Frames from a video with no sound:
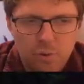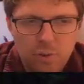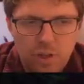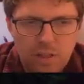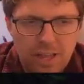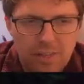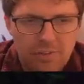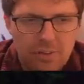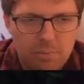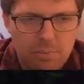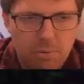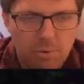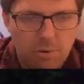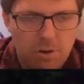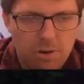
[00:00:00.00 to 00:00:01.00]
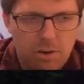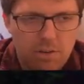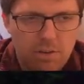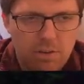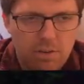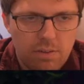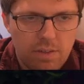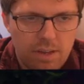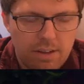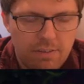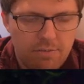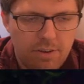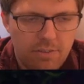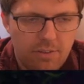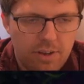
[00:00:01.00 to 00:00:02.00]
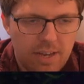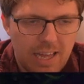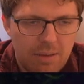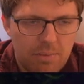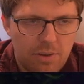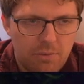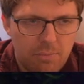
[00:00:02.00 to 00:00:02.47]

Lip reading: less important the difference in damage